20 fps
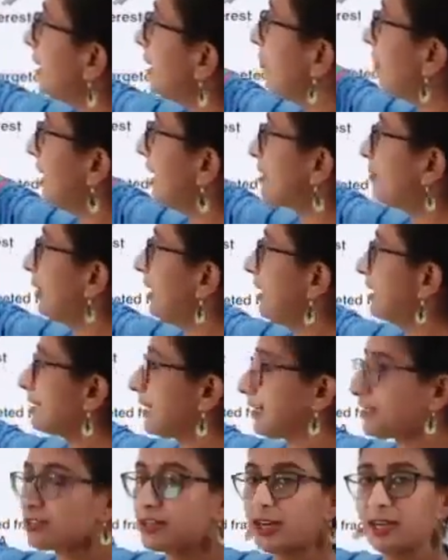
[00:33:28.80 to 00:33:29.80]
plasmid is
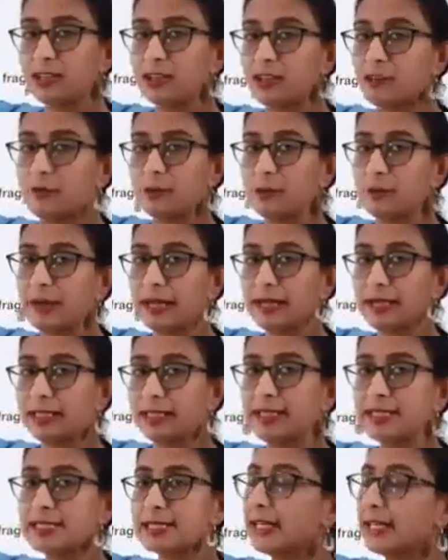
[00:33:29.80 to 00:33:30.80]
extracted from the
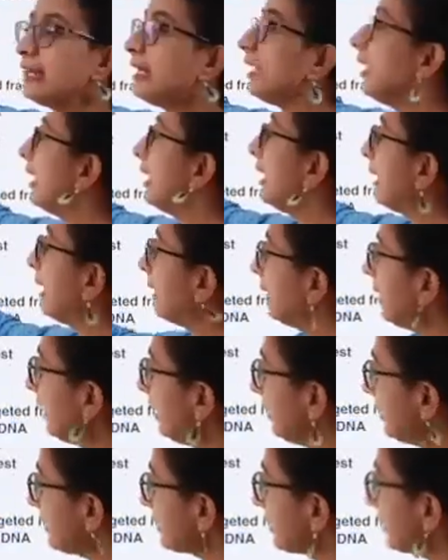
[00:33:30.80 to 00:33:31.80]
bacterial cell, then
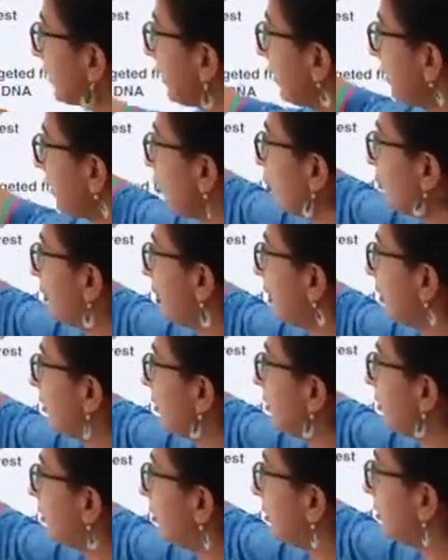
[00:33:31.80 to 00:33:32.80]
it is cut over
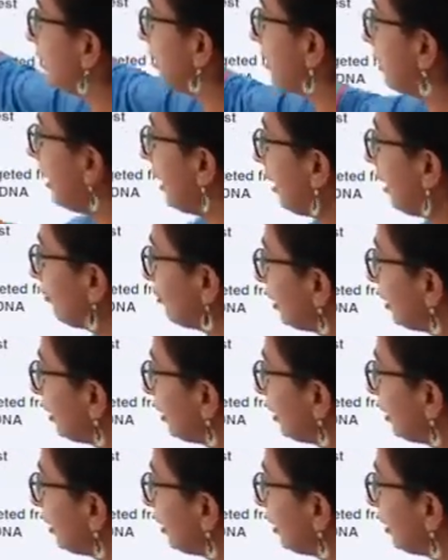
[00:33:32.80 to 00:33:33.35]
here. After